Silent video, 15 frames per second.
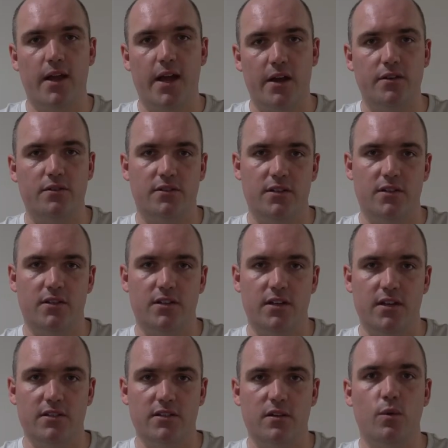how you'll sit the
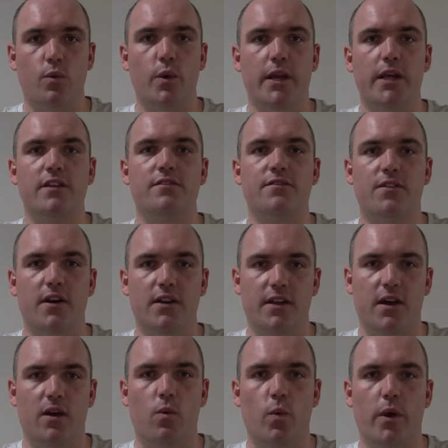test, we need to find
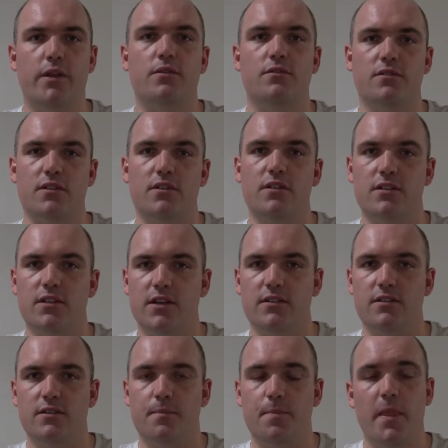out when you'll sit the test.